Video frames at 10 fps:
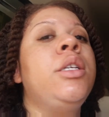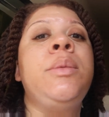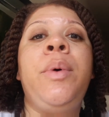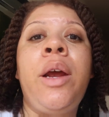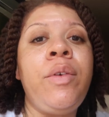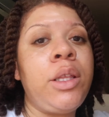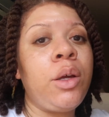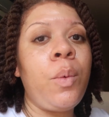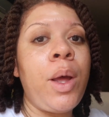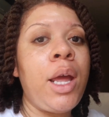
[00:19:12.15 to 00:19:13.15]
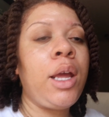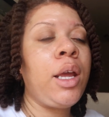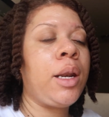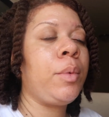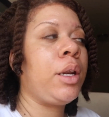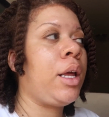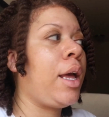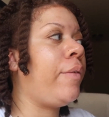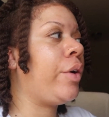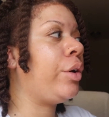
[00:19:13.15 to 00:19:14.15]
just put everything away and I'm gonna
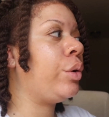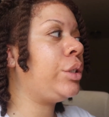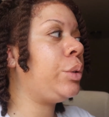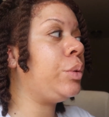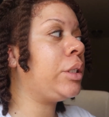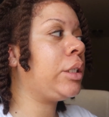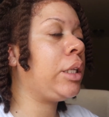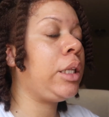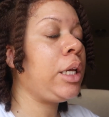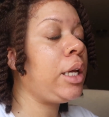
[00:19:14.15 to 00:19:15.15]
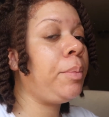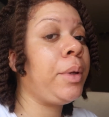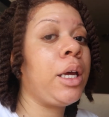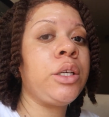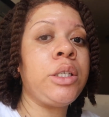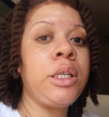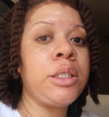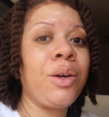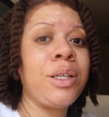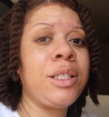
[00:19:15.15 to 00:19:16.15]
have her go to sleep because she
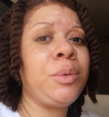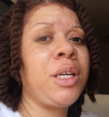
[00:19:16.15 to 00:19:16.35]
needs to go to sleep.